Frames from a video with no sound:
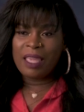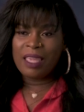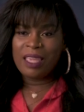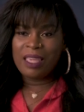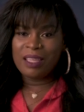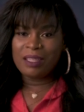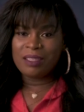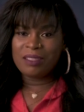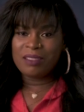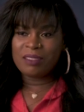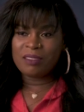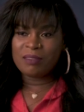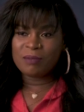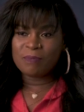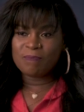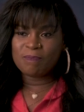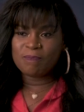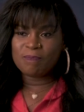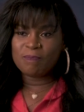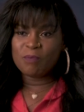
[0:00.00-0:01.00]
It's
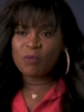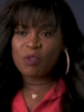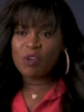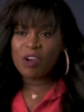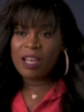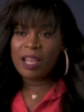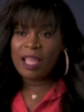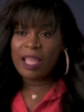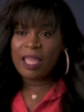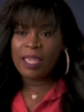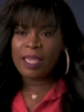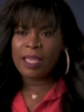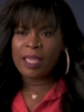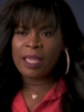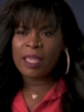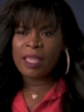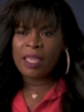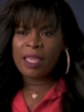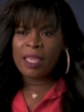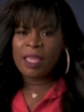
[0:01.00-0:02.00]
more like